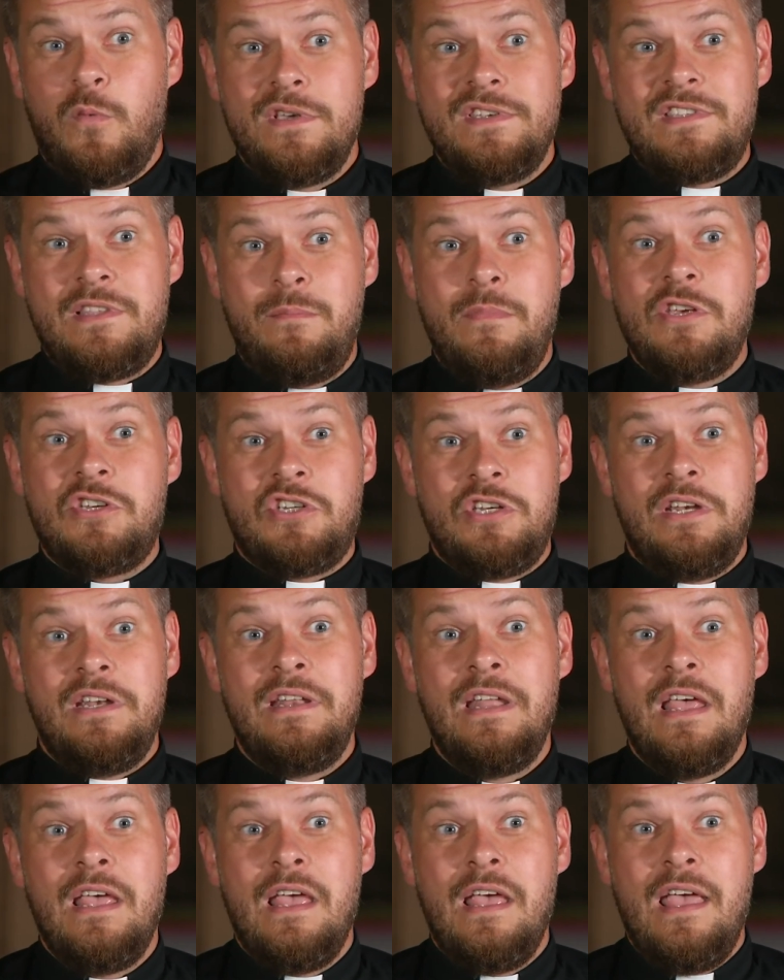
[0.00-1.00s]
was the mission.
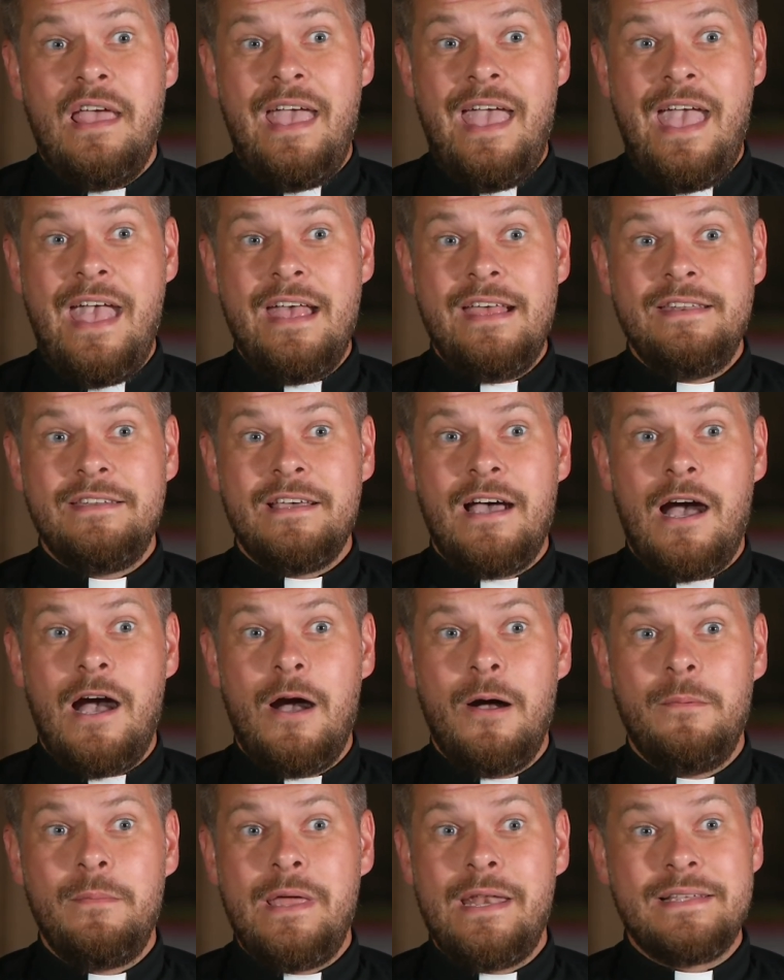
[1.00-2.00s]
And
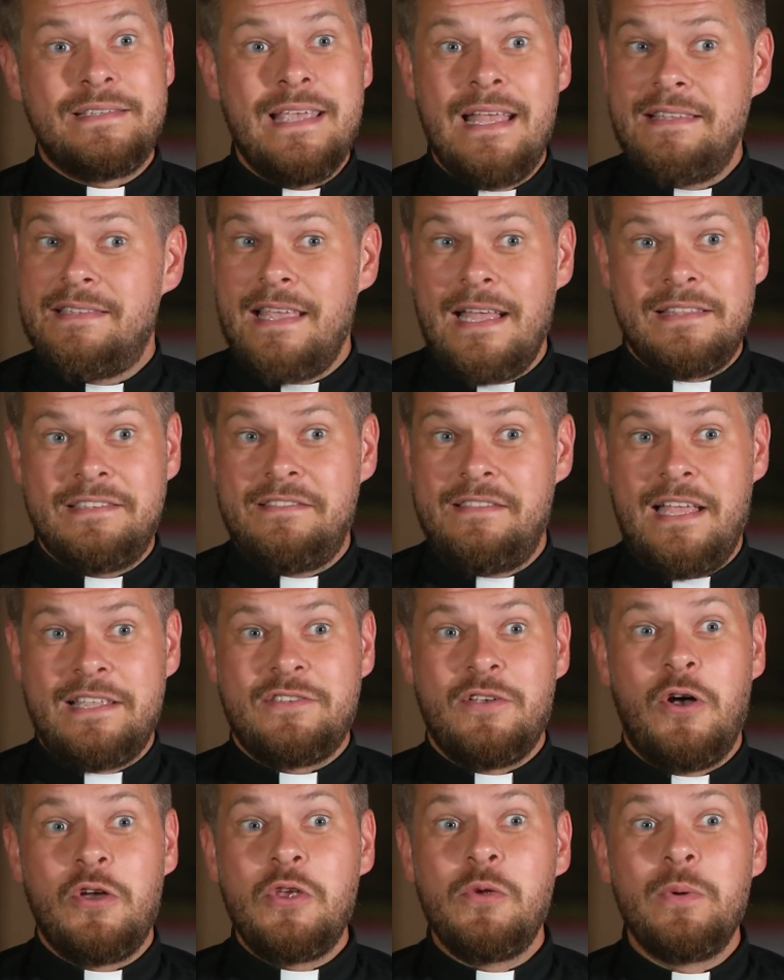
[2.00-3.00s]
um, in a sense, that's,
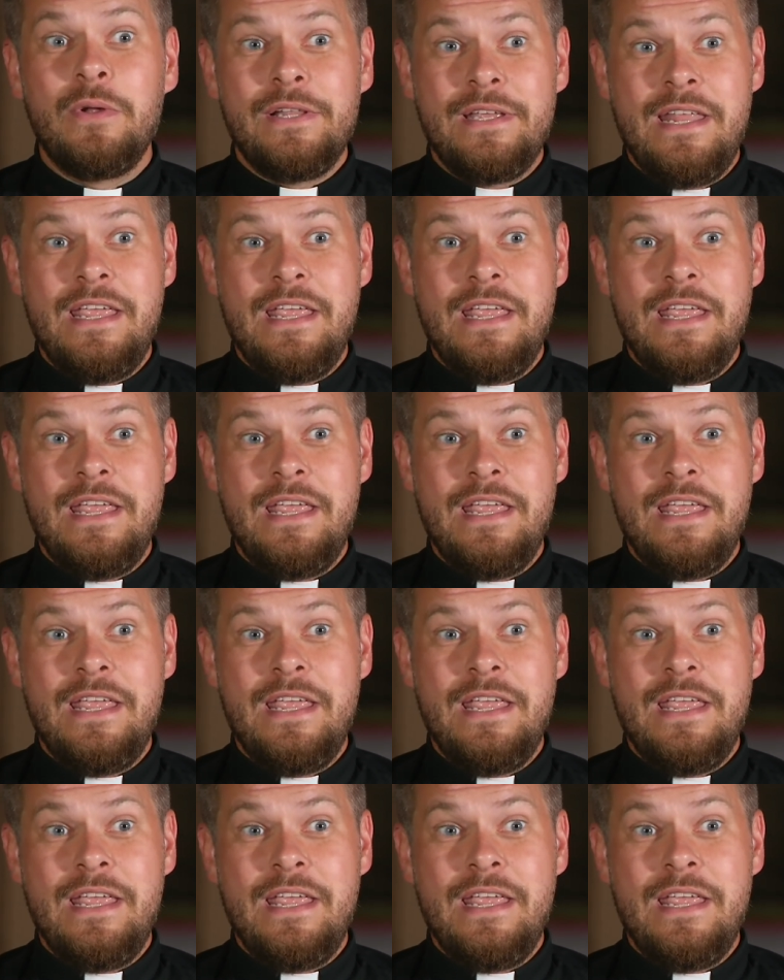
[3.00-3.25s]
that's all you really